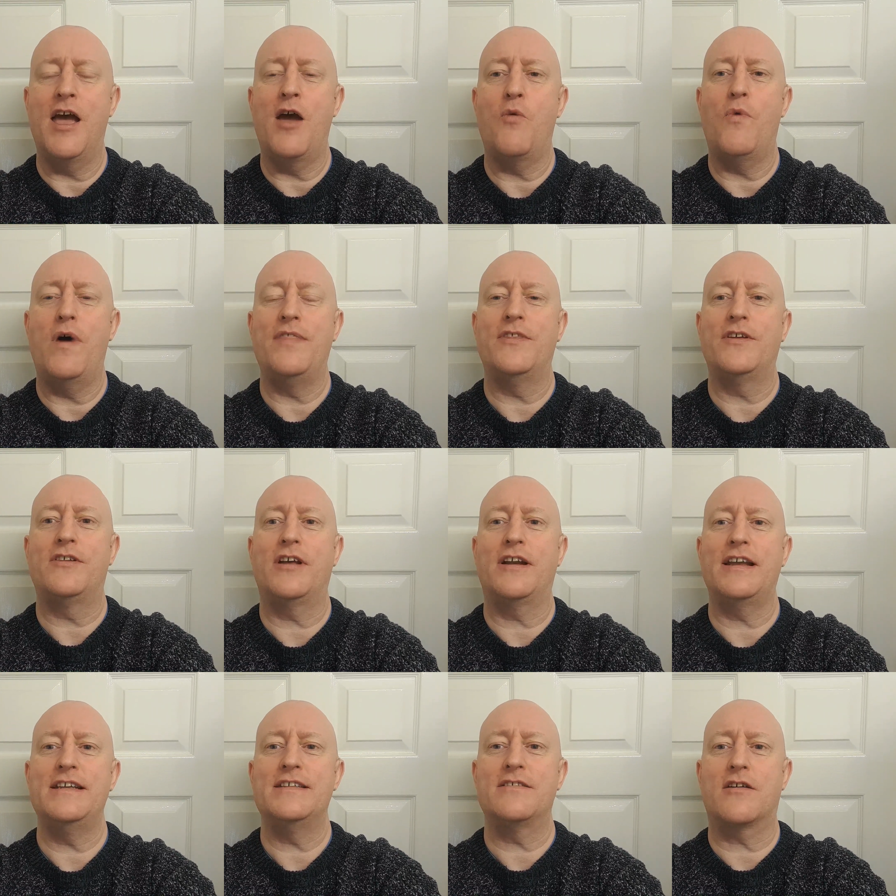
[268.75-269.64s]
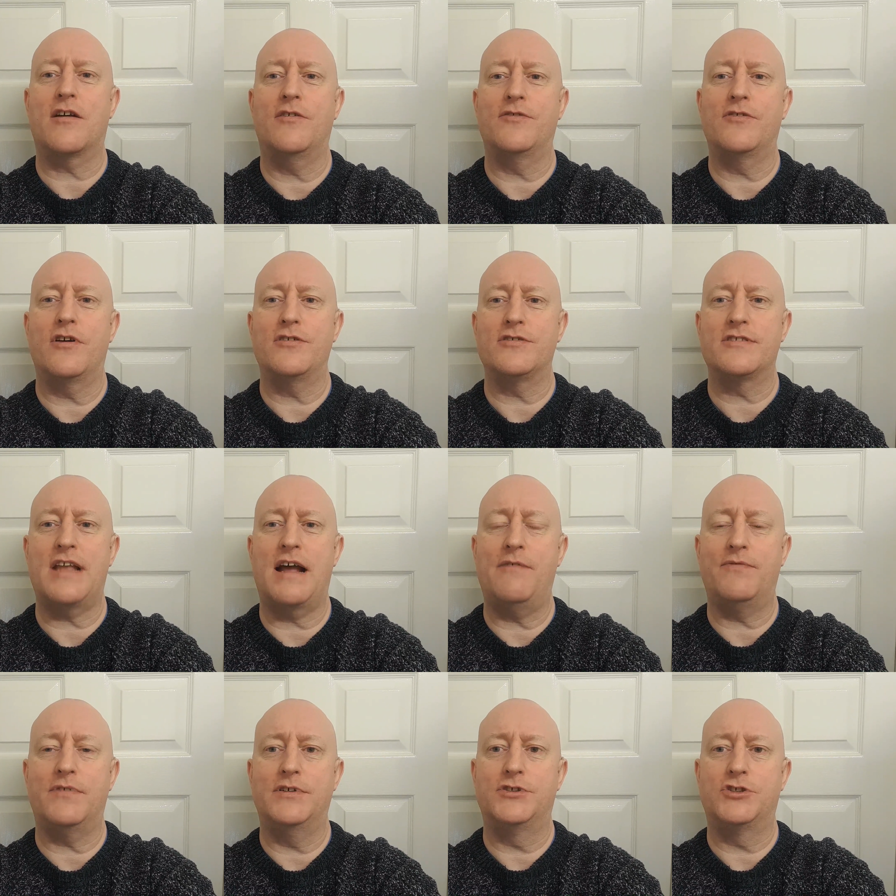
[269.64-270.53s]
when the Talisa
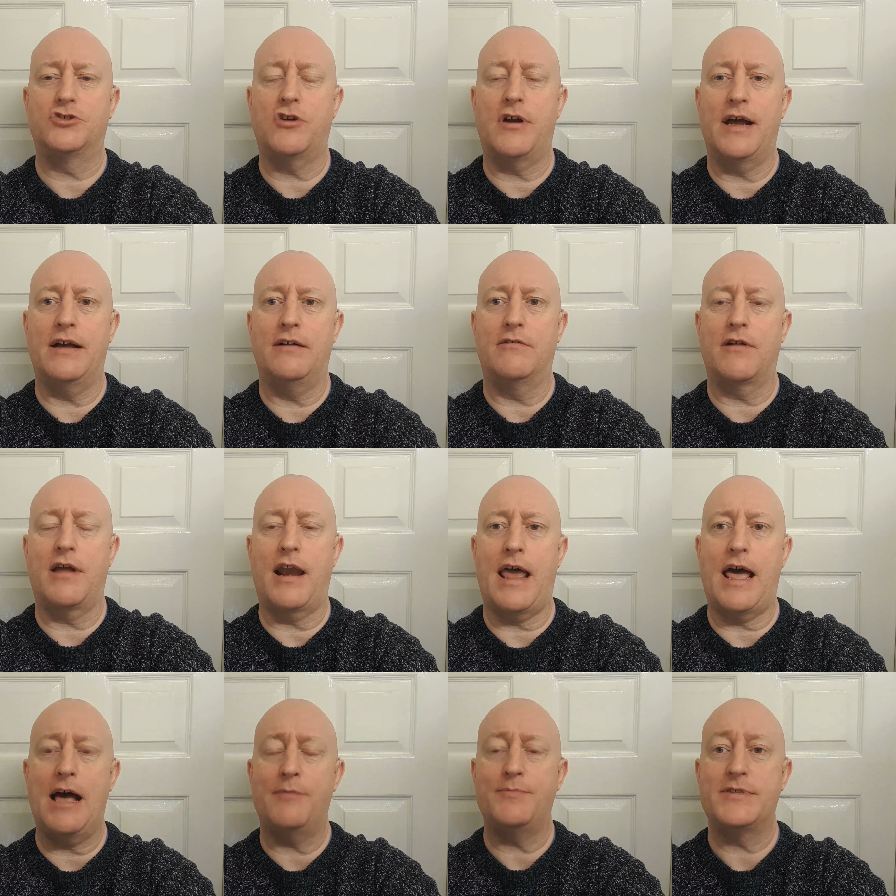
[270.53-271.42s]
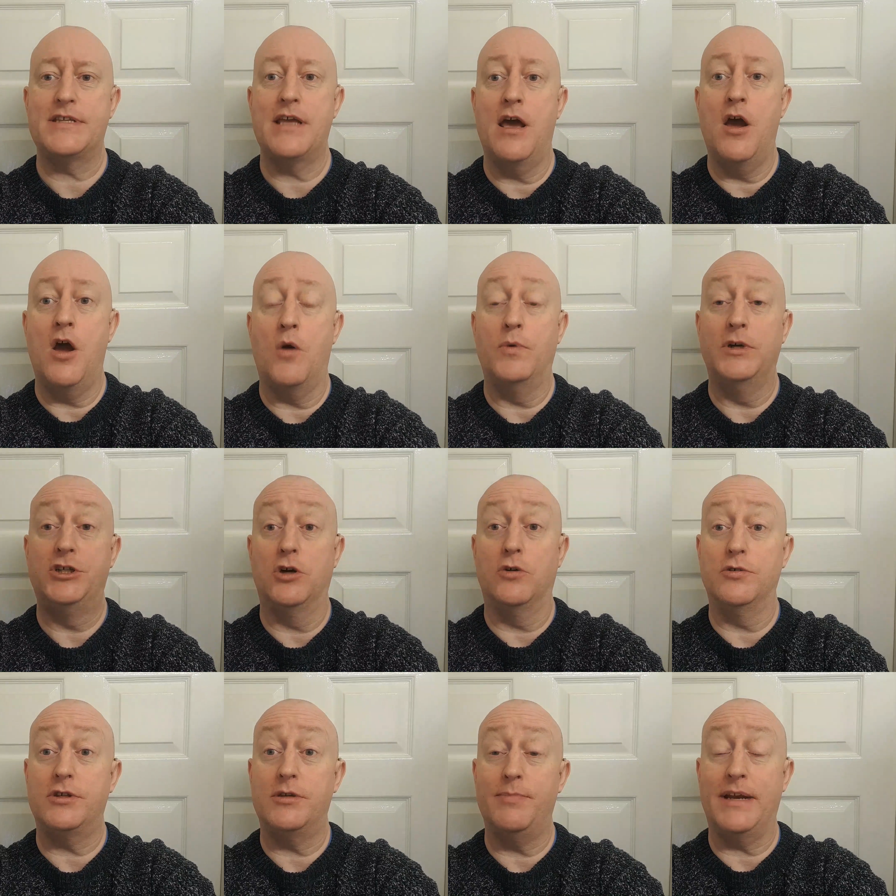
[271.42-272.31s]
Kontos-Tavlos trial collapsed, which
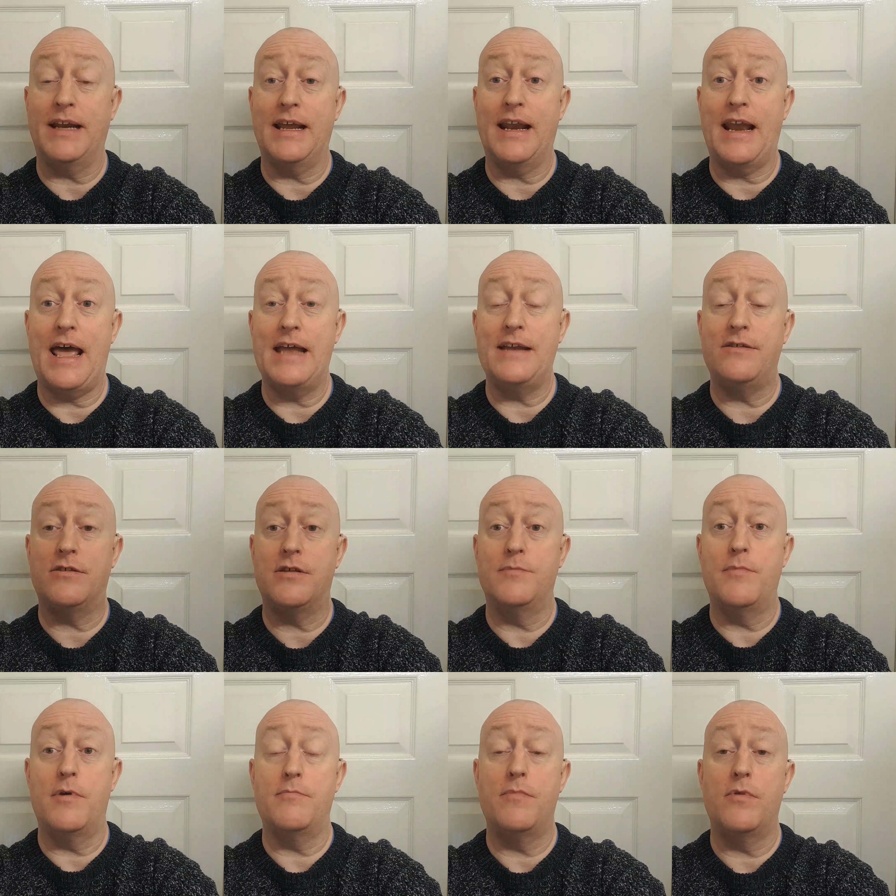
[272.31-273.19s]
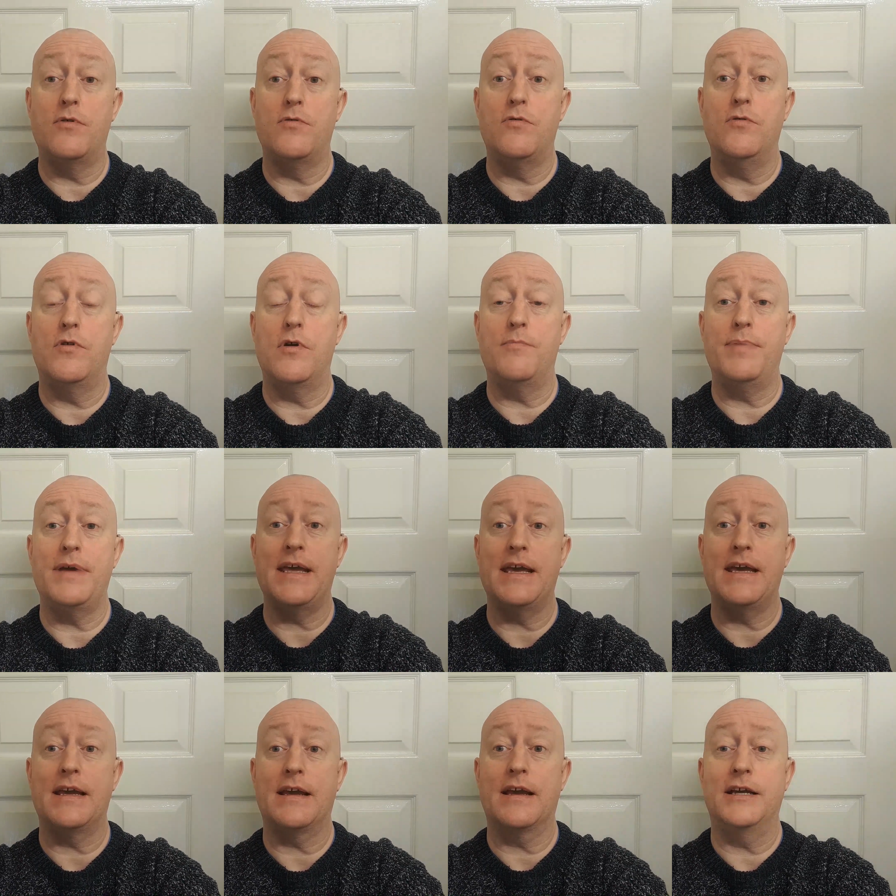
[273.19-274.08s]
ultimately led to Mahmood
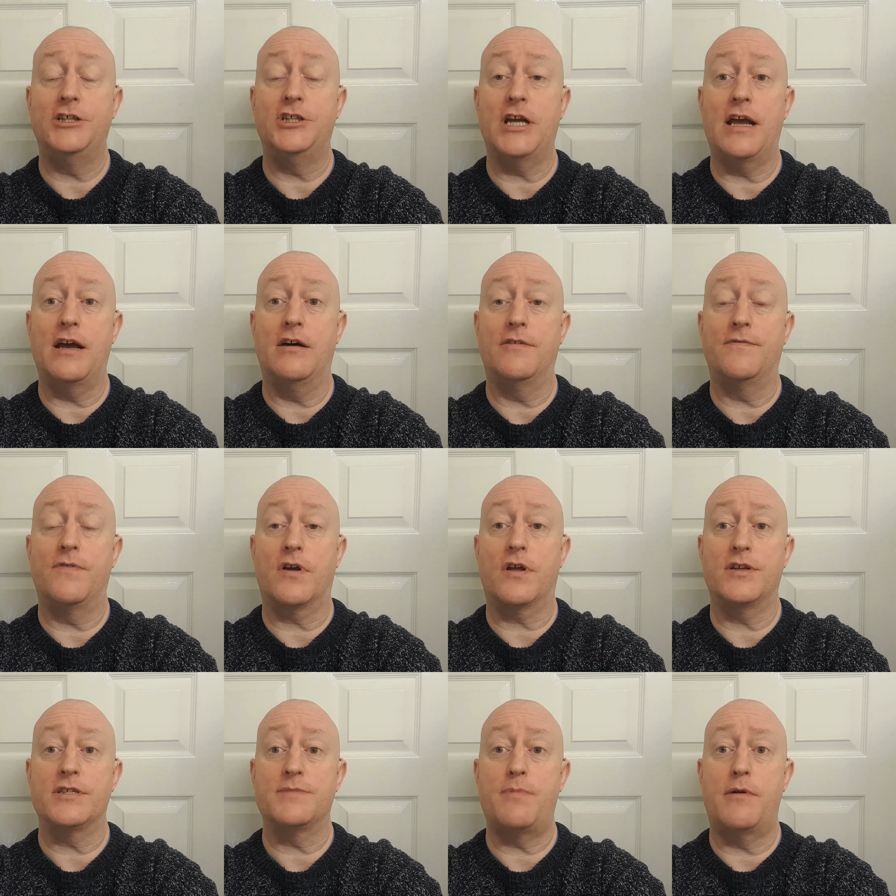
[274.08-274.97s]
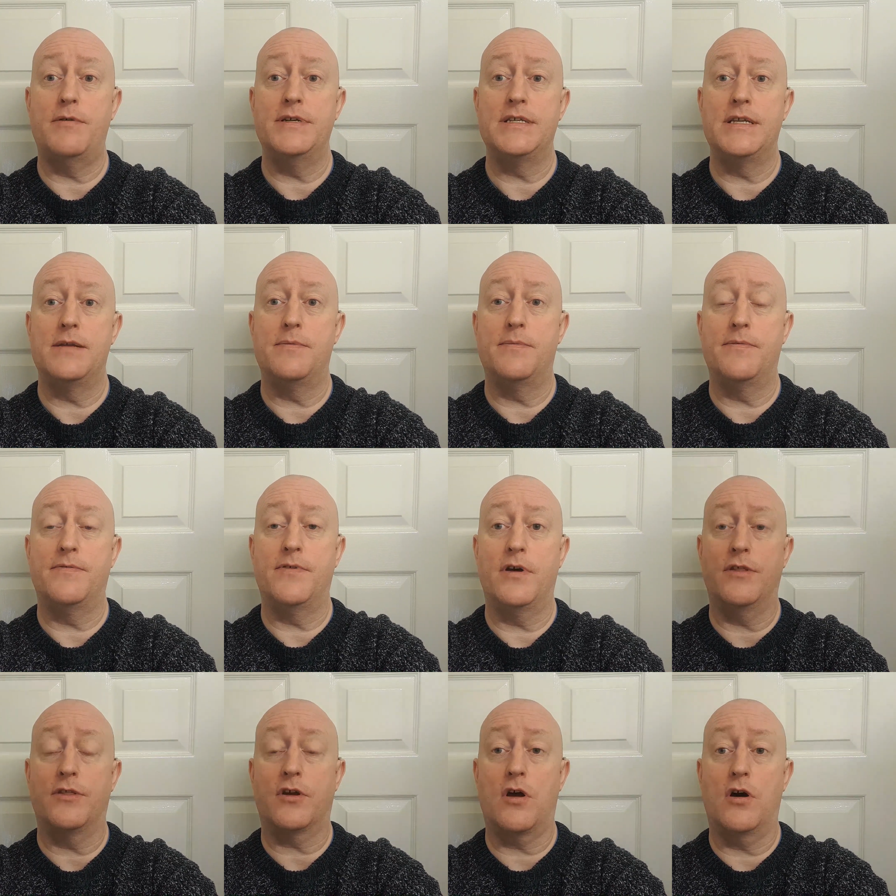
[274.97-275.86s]
being jailed for conspiracy to
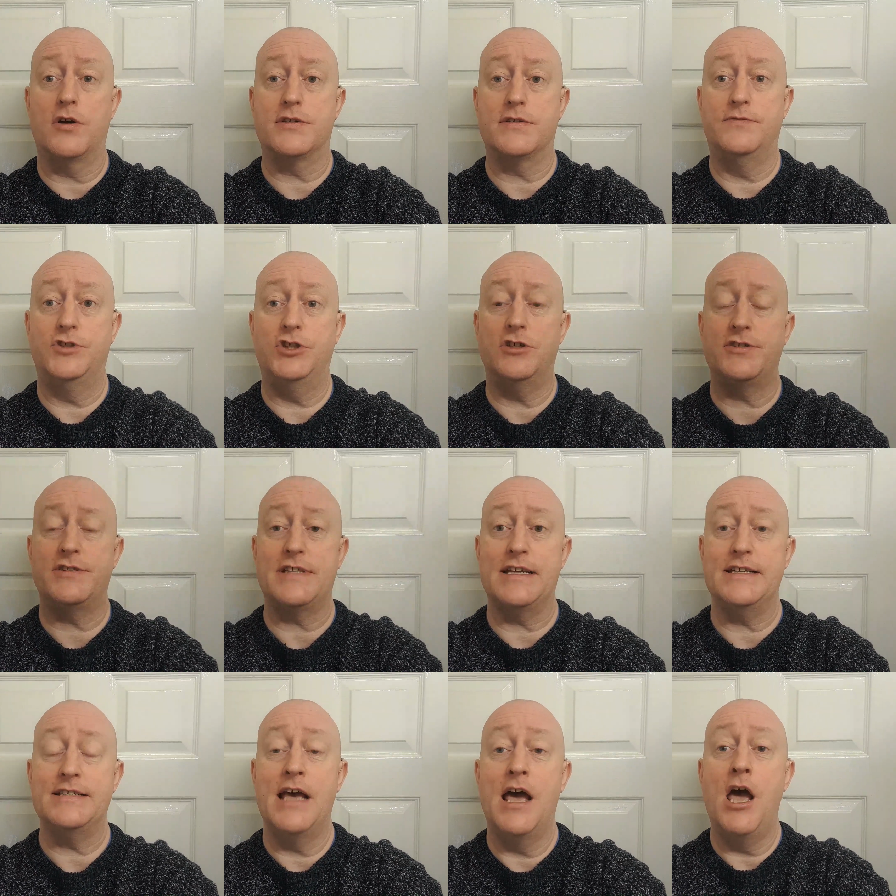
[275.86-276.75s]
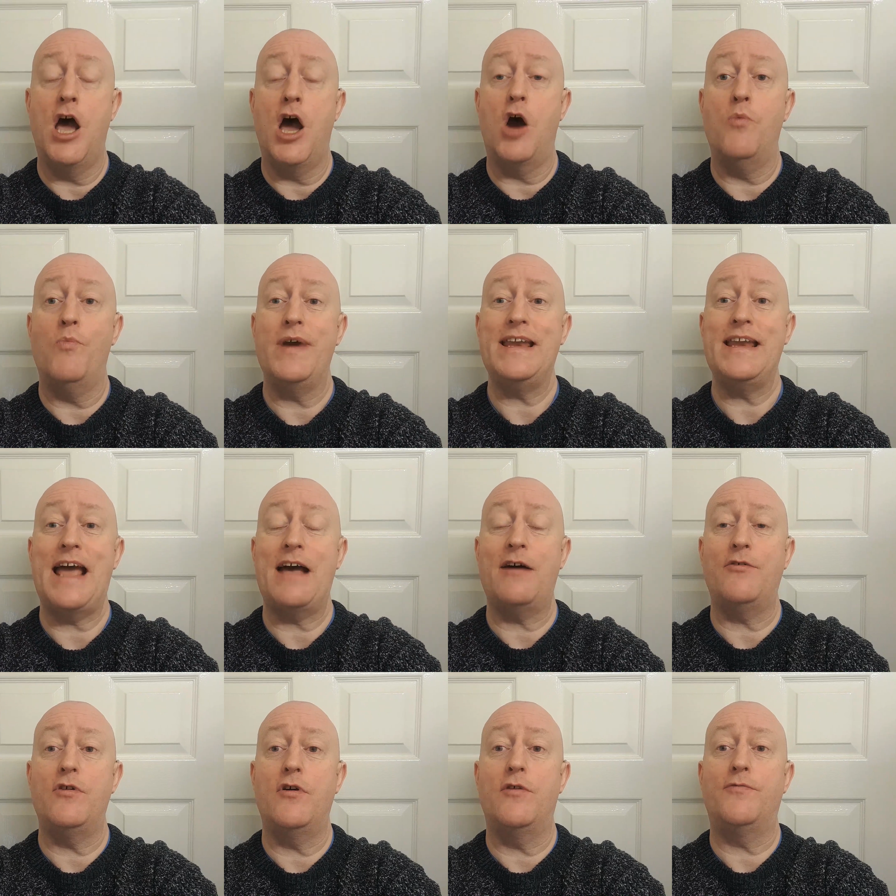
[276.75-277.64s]
pervert the course of justice. And we
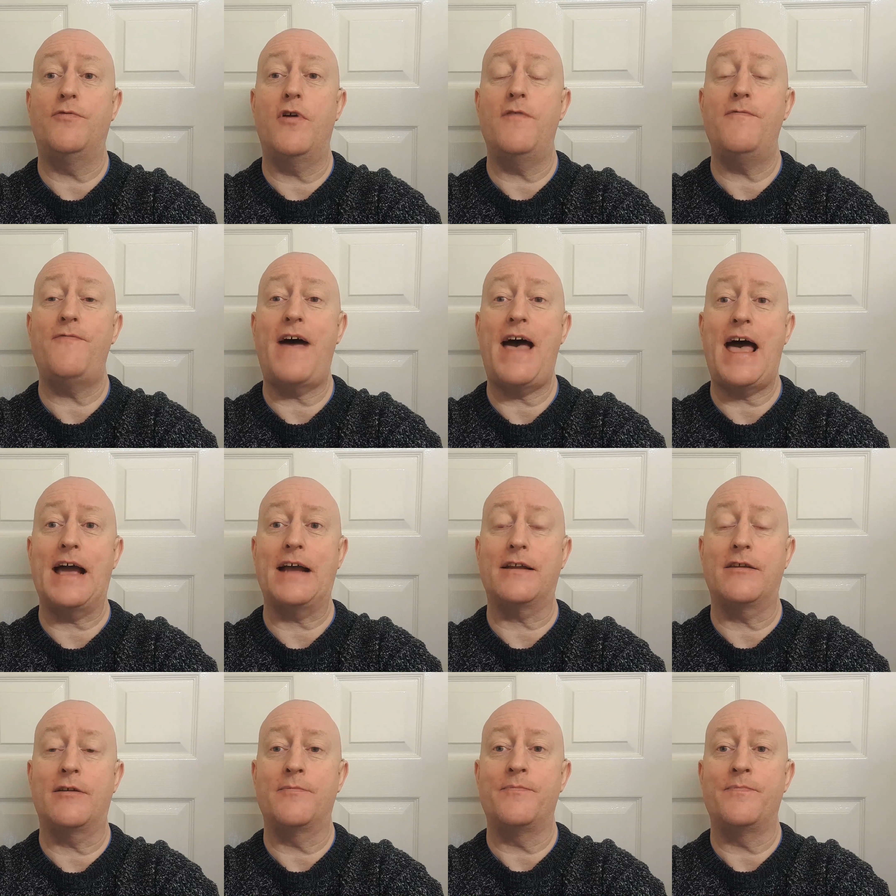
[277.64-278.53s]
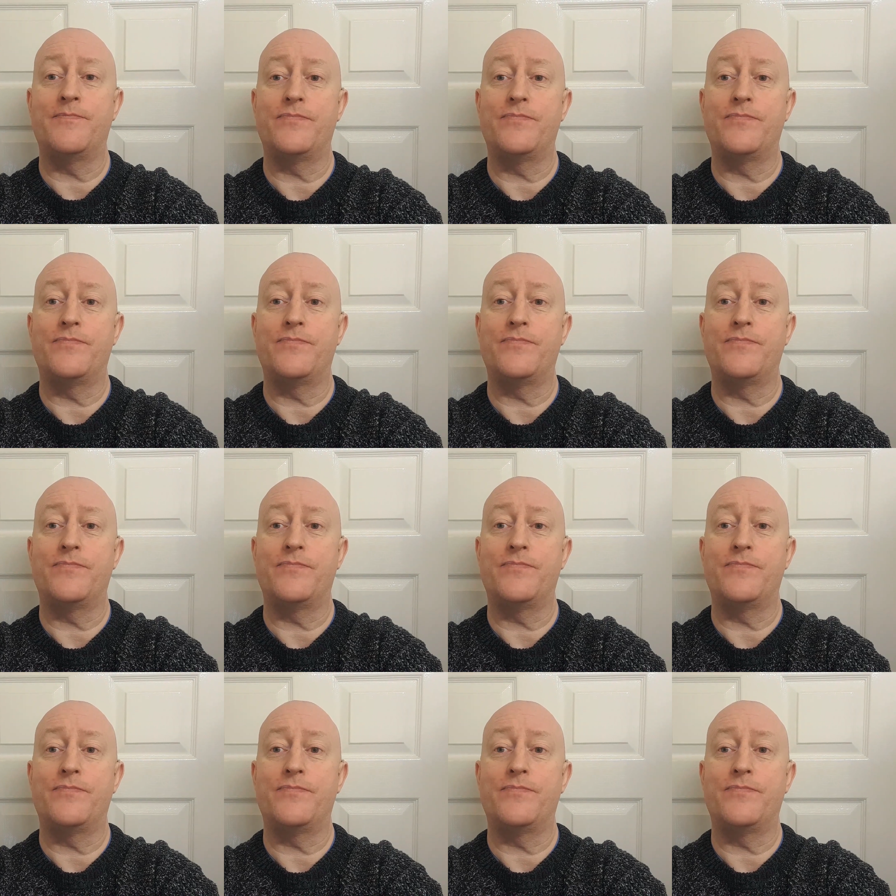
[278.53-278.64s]
now know for a fact